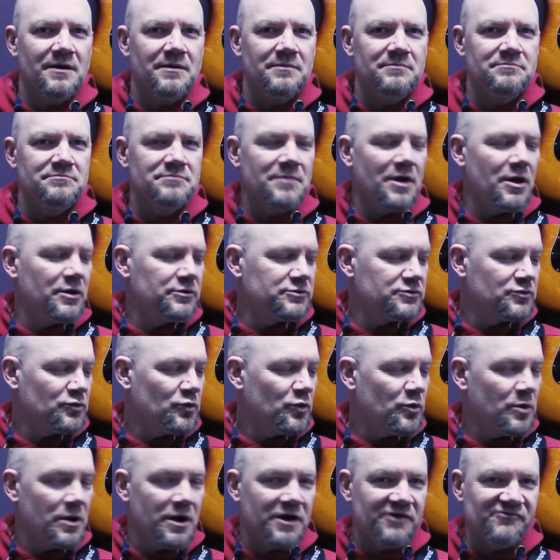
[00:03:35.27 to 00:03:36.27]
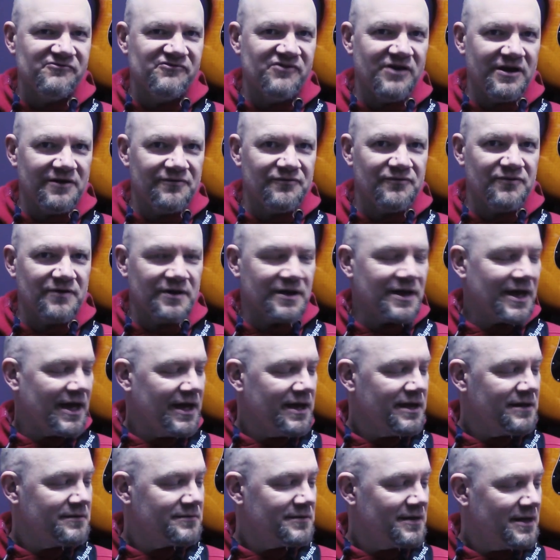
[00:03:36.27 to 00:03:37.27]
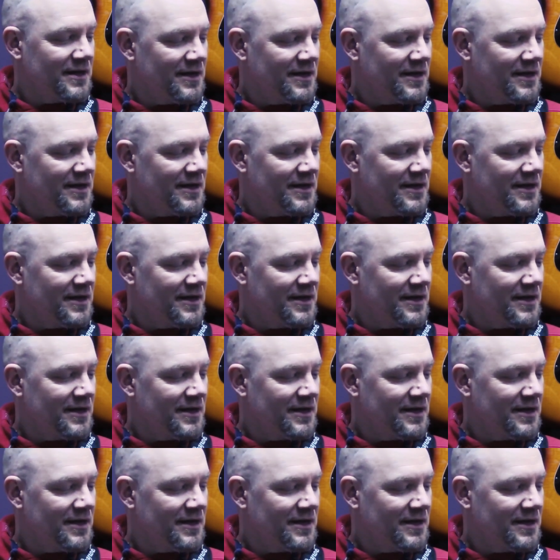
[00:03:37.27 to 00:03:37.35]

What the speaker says: modal riff, okay?